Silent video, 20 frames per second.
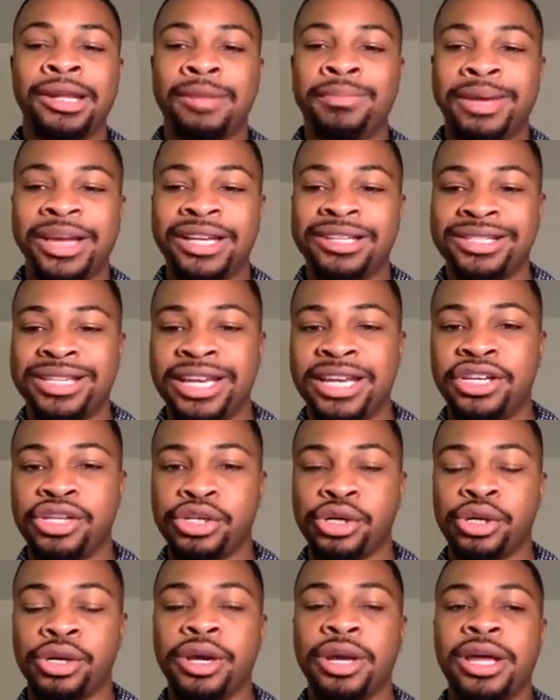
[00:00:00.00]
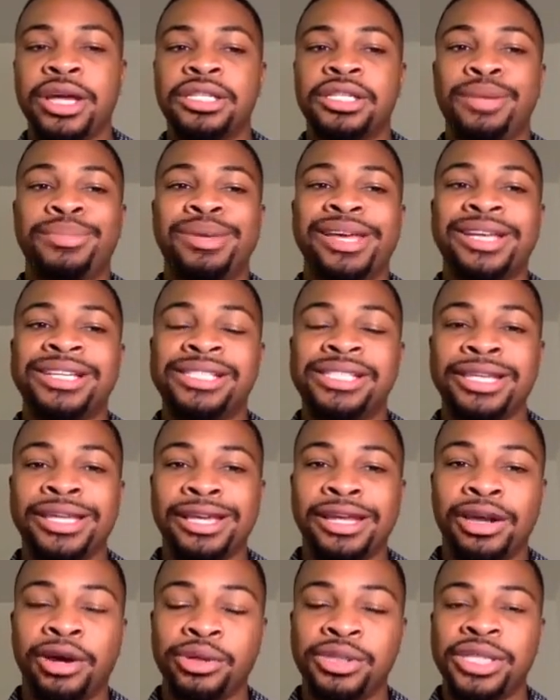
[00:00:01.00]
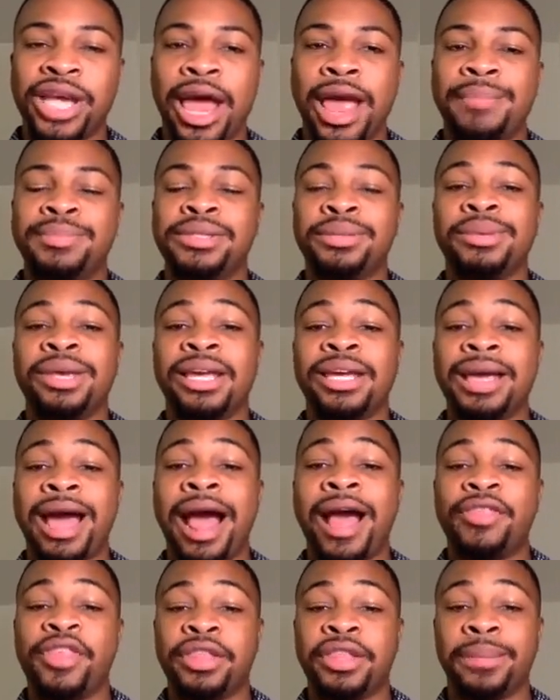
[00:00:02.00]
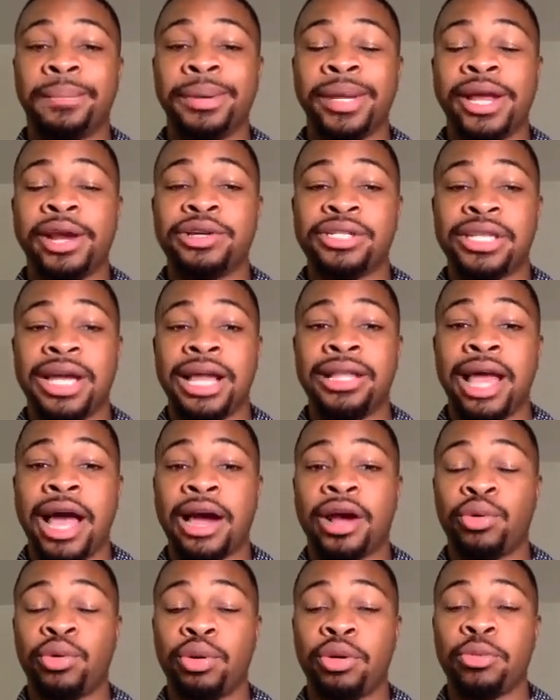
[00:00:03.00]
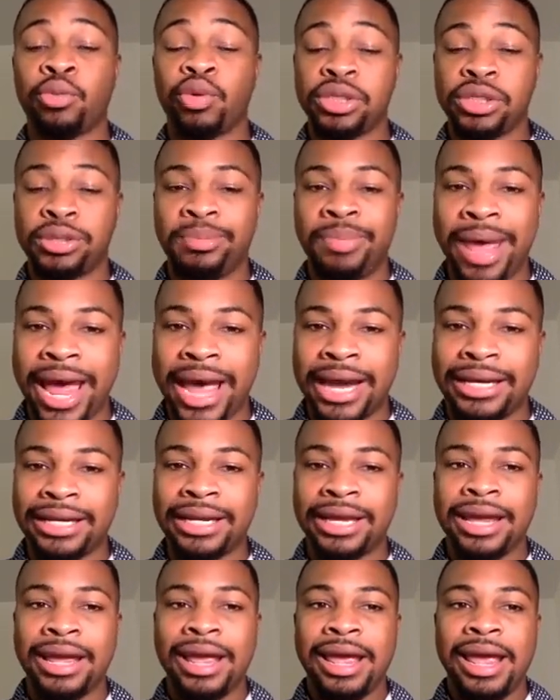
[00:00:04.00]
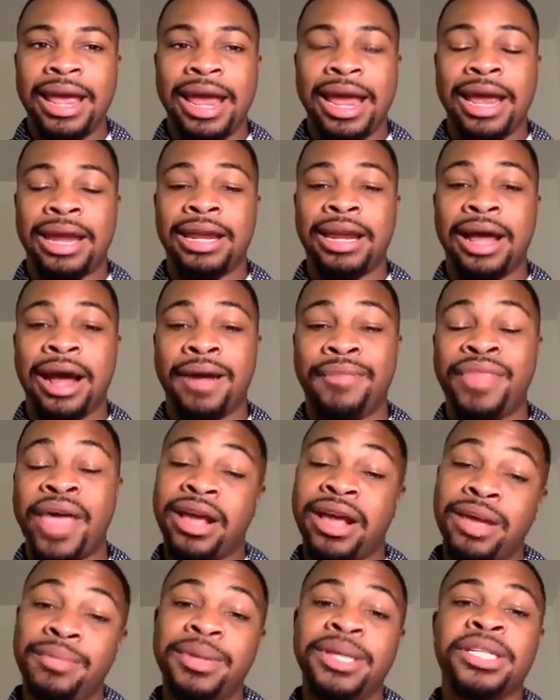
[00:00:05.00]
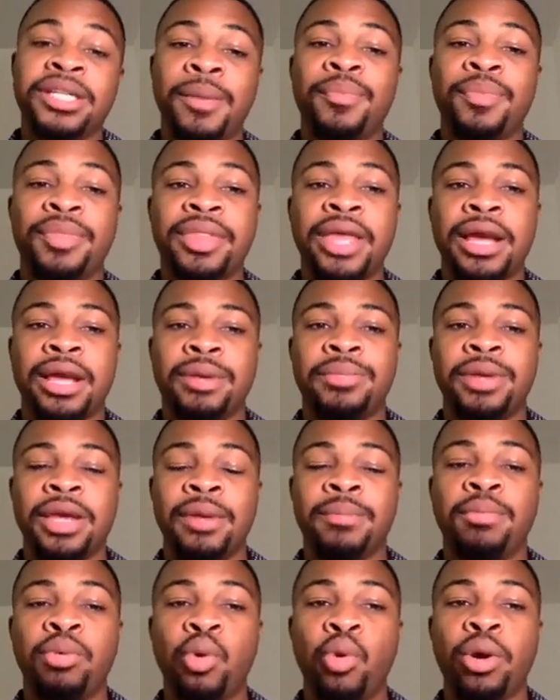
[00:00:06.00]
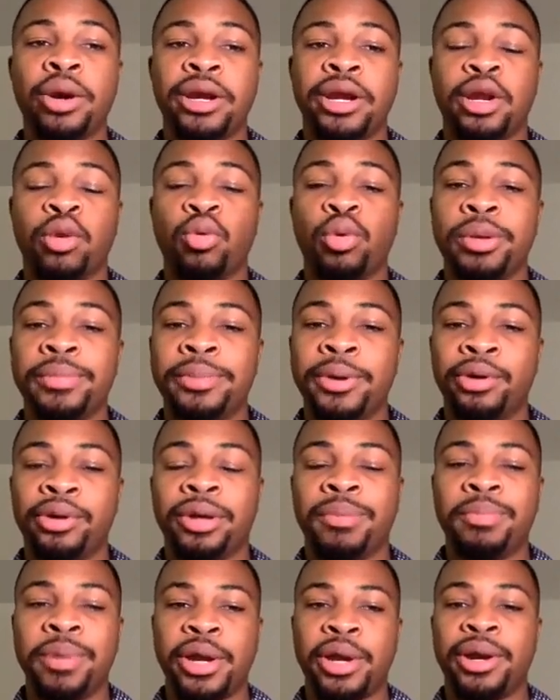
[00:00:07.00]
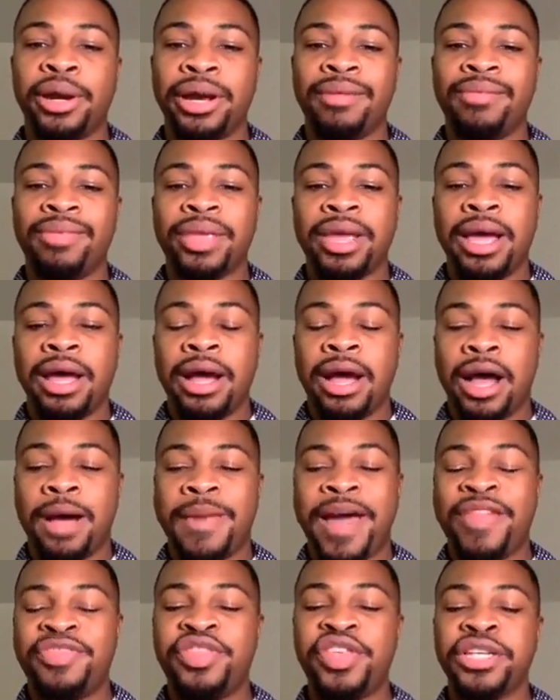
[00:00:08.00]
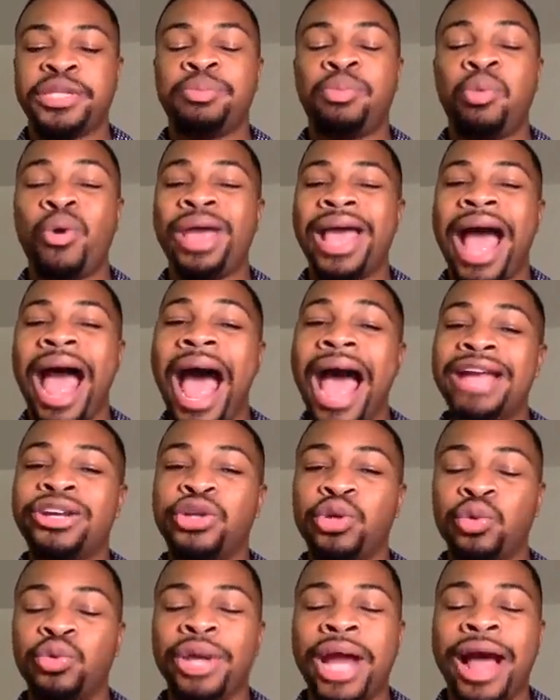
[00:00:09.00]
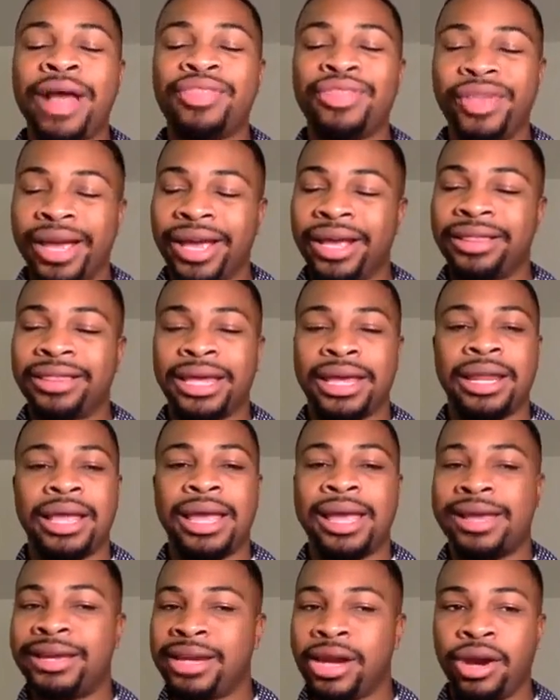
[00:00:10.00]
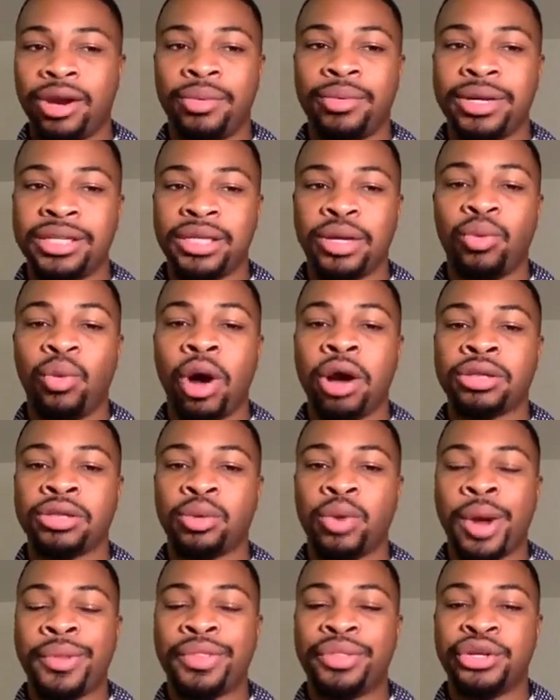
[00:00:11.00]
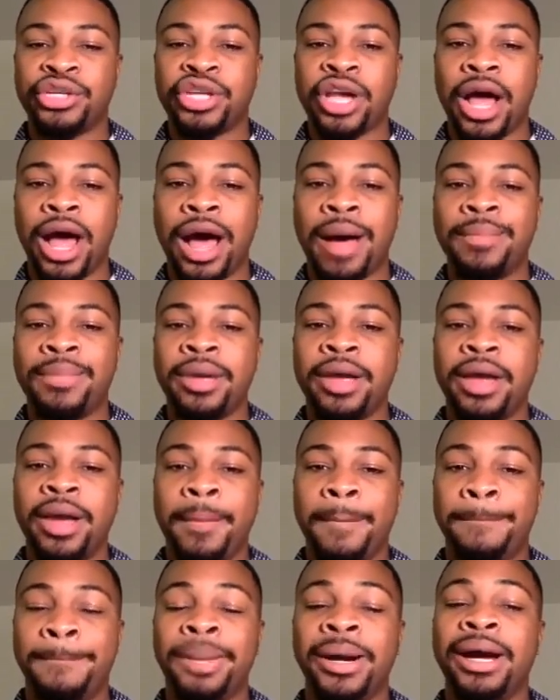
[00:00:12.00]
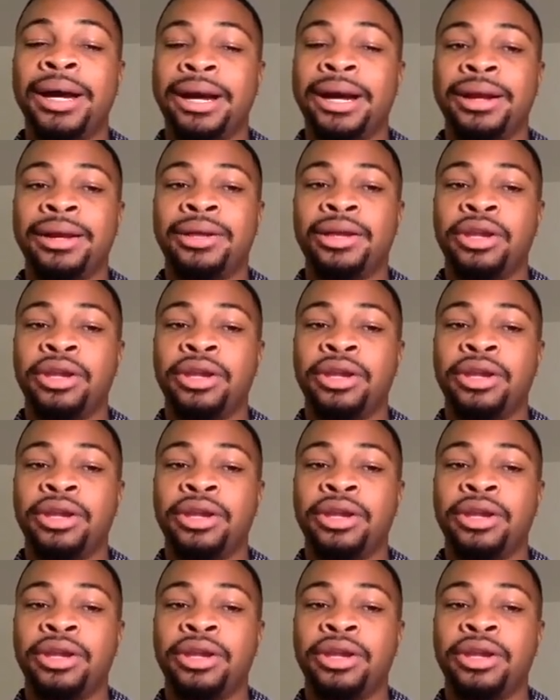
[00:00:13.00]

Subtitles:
to be a teacher, to be a CEO type, to be a guy that the players in that locker room respect. And that could be something that could be important in a rebuilding period. At this point, I do not think that Darren Rizzi walks away with the job, but